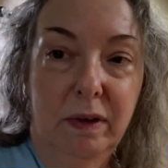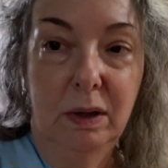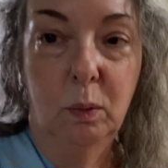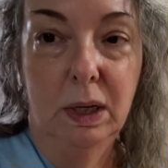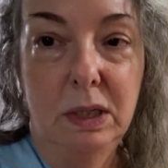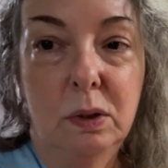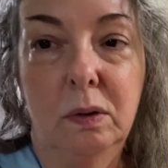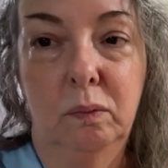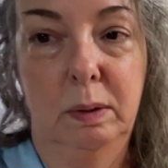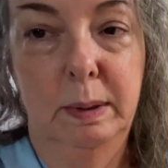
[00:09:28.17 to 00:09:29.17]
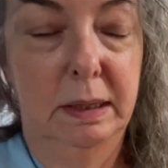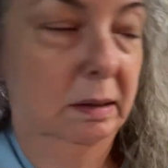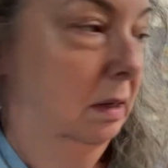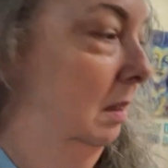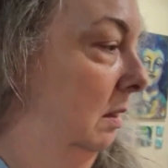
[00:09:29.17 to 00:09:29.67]
in when I do the
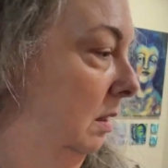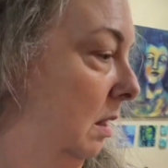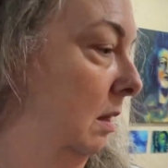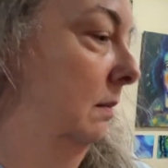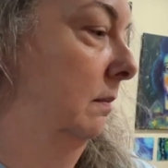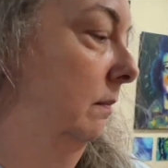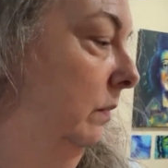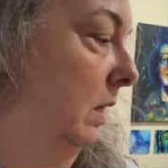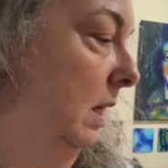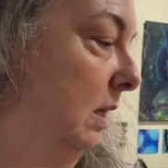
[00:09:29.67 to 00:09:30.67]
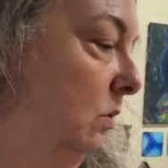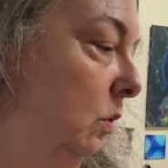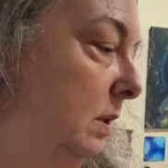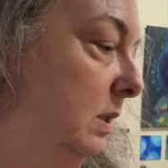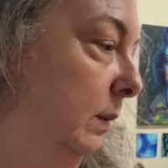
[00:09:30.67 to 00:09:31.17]
ribbing um, and
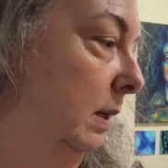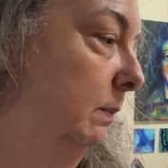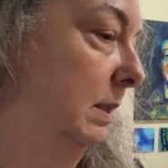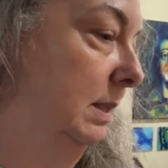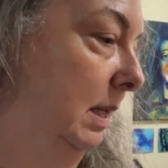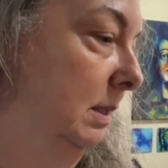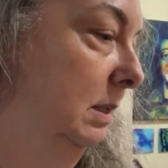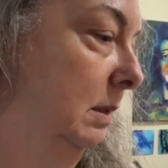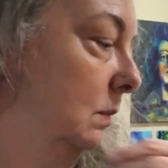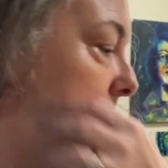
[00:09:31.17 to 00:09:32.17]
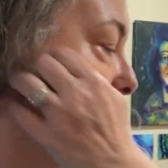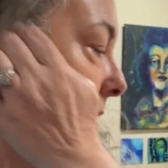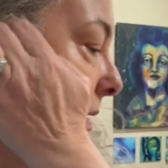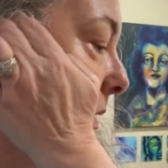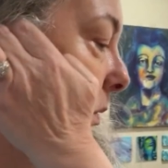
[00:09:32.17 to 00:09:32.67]
or sewing up the side seams.
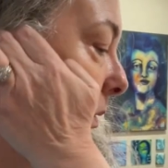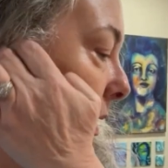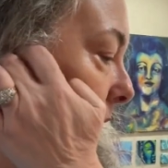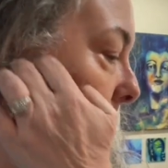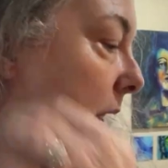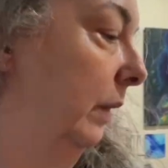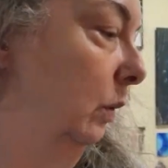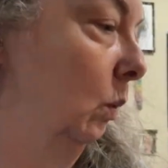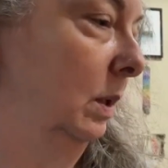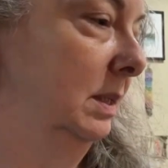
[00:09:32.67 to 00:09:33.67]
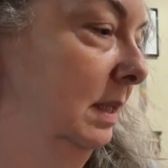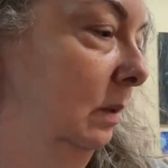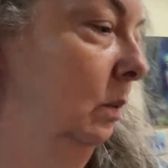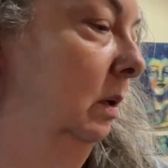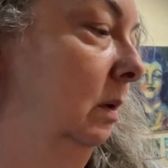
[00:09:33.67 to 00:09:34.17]
So all the other ones
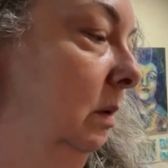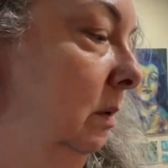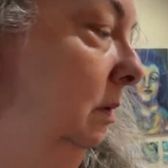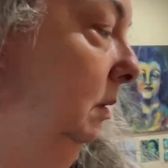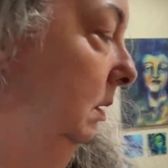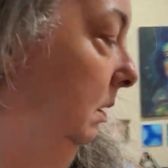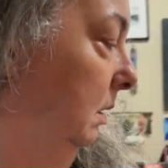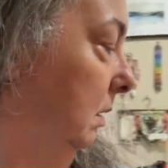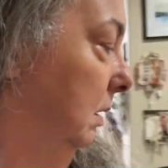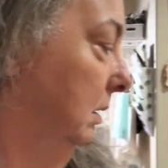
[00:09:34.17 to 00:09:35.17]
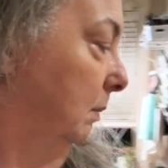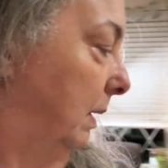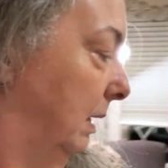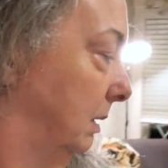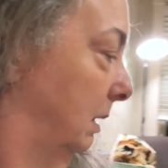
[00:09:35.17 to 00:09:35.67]
that were on the
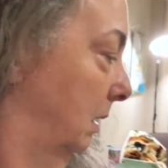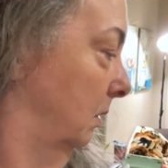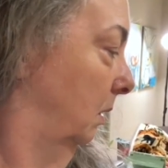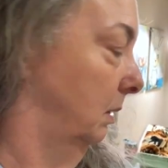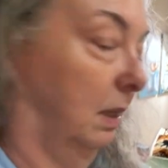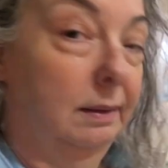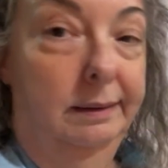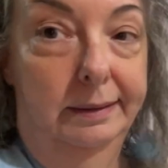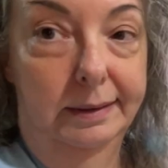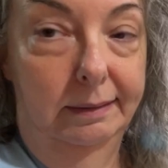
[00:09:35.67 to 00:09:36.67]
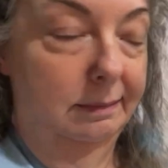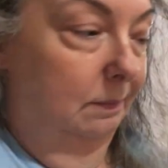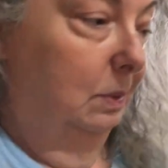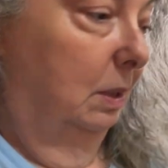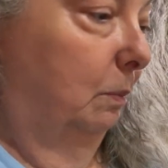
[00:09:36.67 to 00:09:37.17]
back side are all done. So
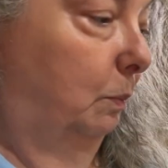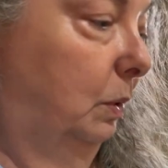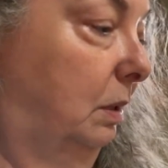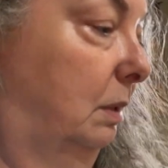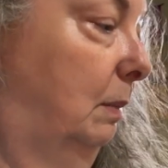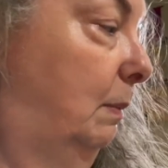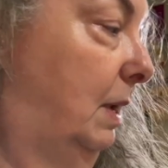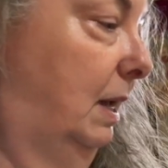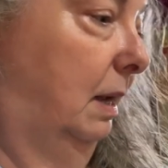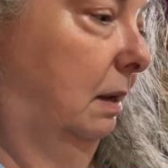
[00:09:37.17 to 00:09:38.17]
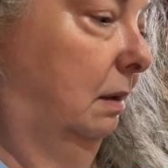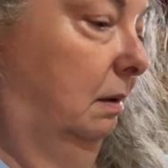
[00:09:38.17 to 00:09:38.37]
I'm gonna put it in my bag.